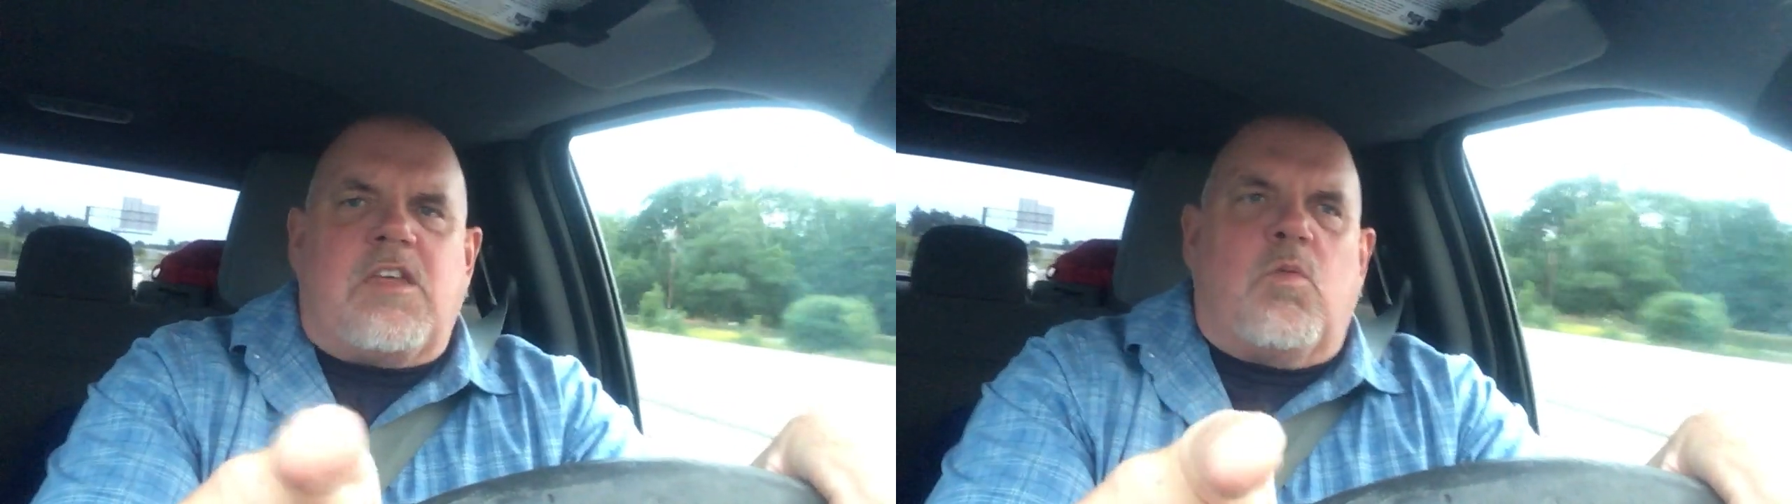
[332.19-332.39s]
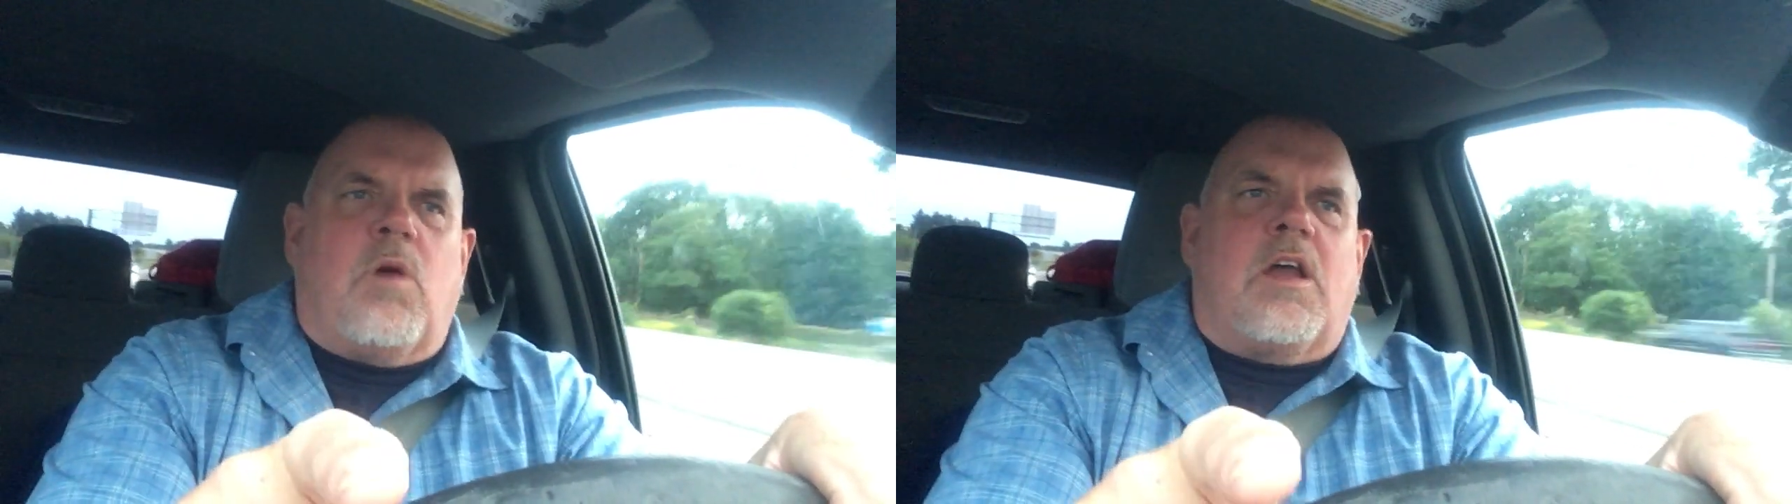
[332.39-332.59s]

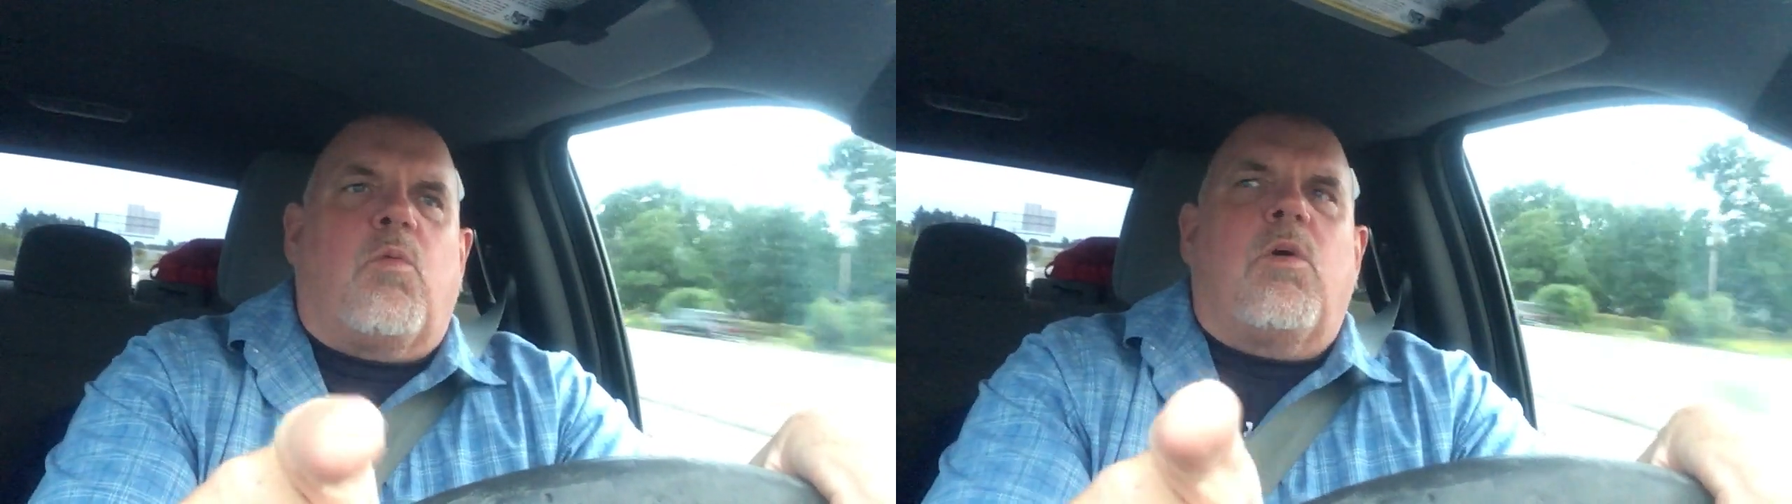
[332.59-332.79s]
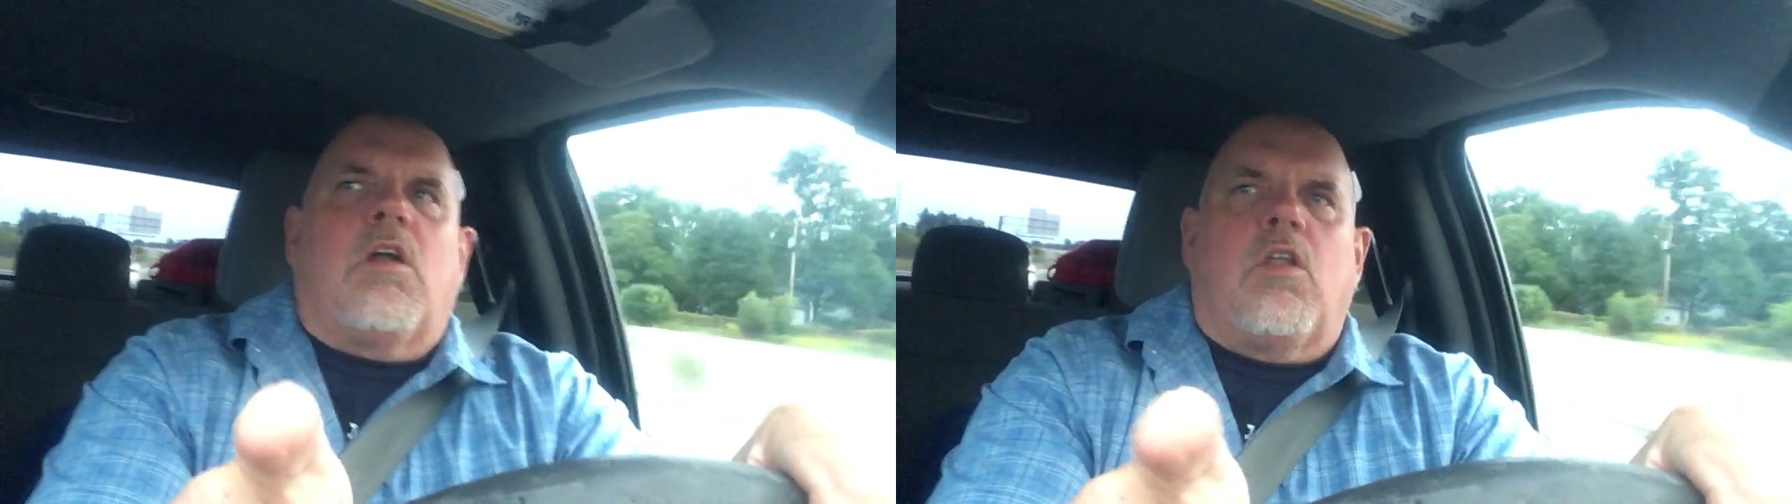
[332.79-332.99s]
You want
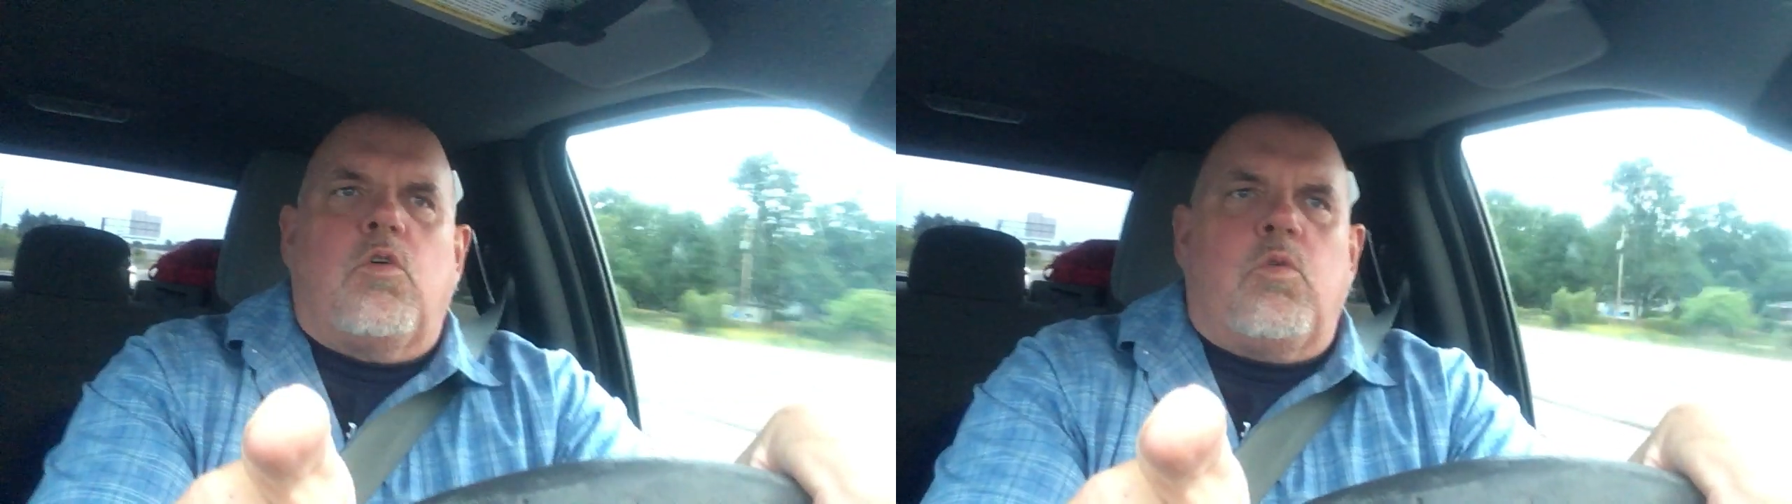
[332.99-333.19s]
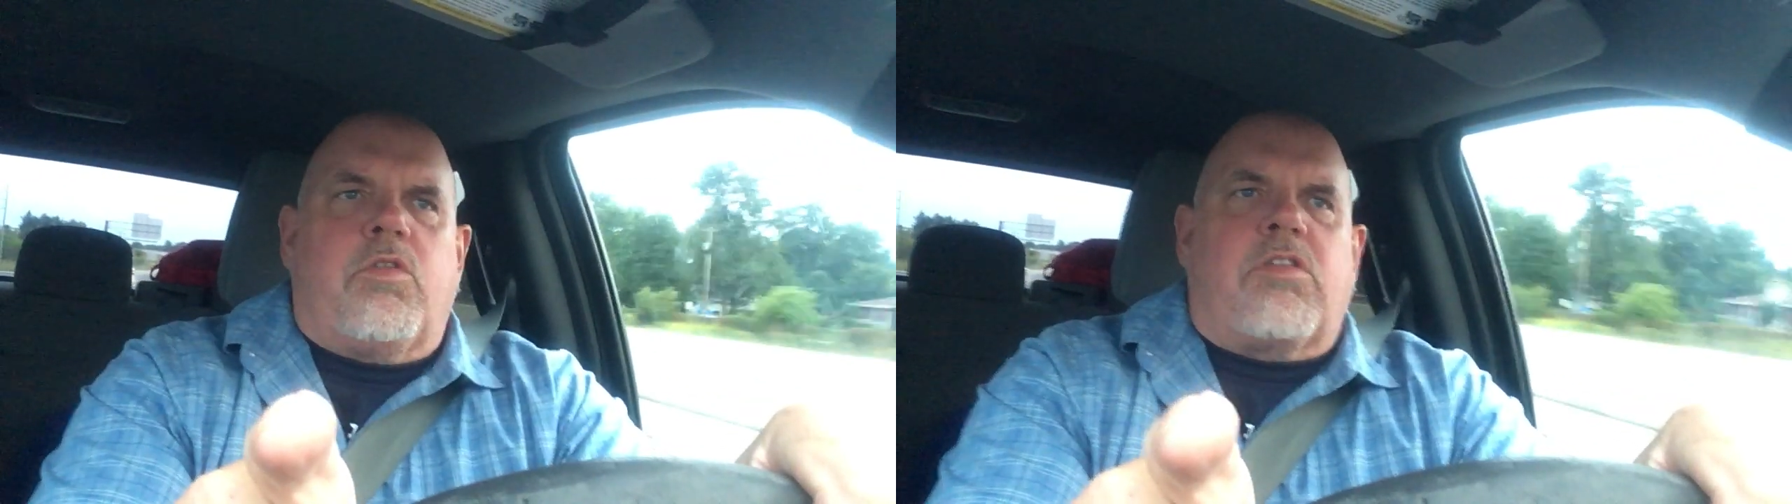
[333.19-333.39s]
to wear
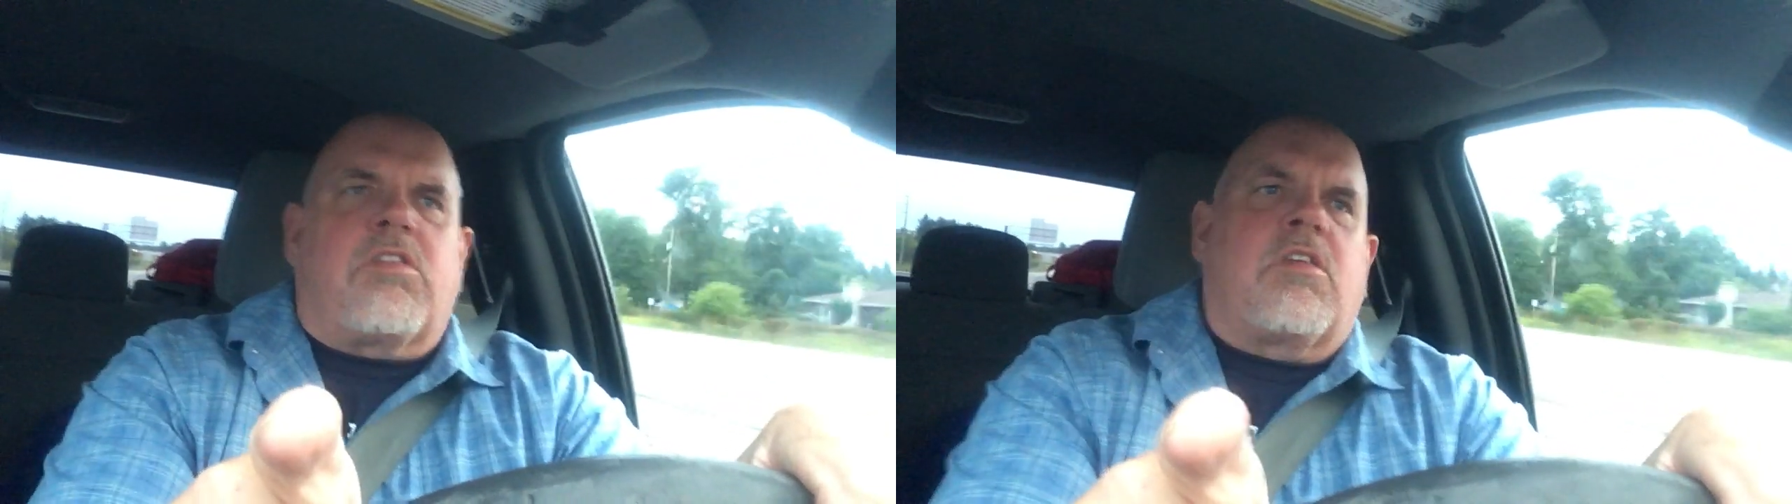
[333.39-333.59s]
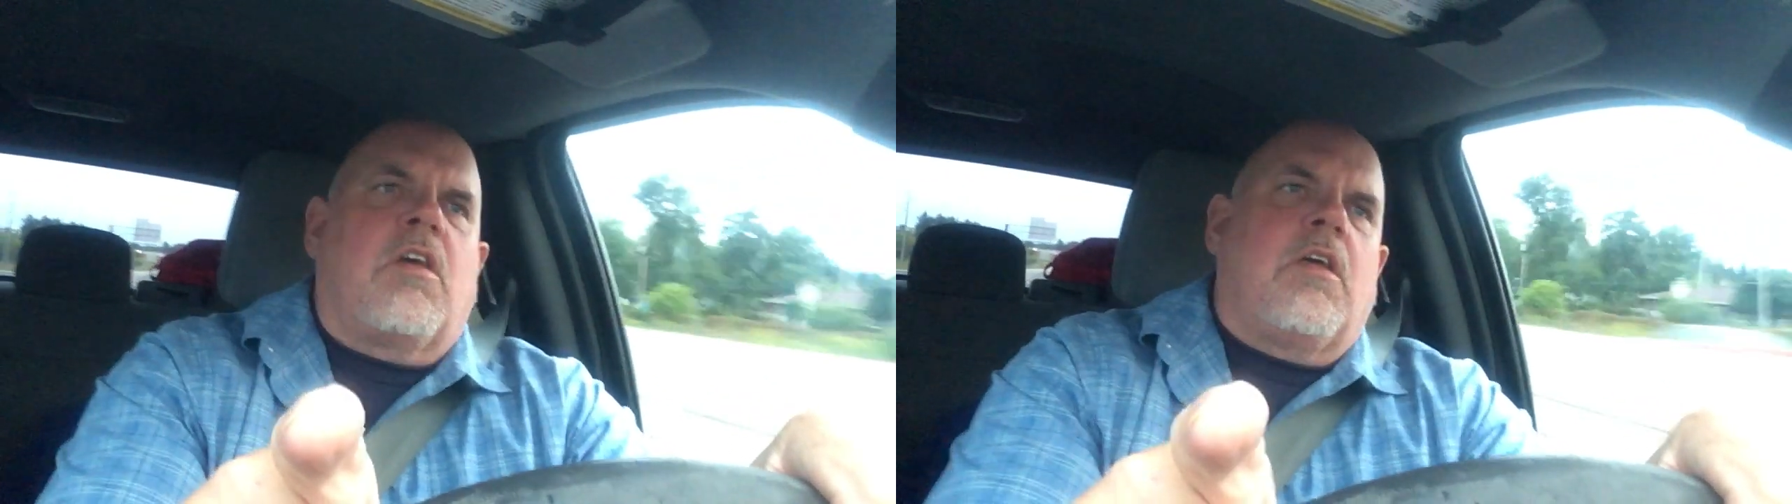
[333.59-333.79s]

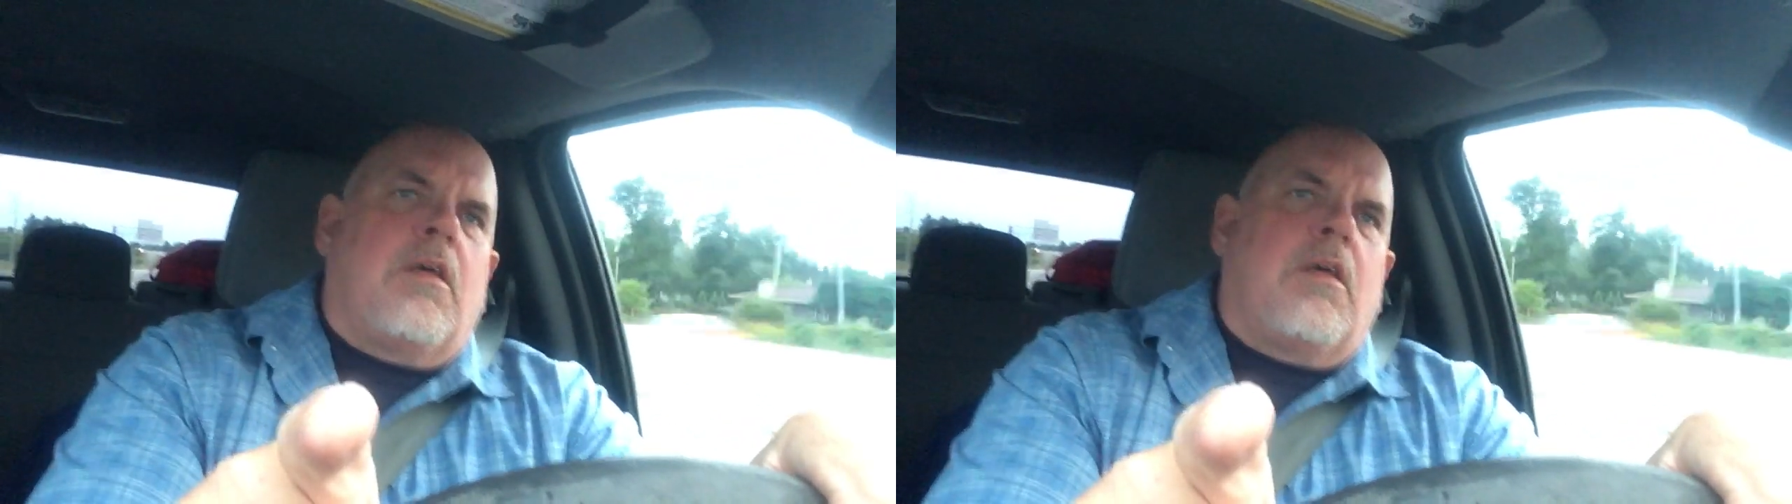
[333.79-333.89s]
loose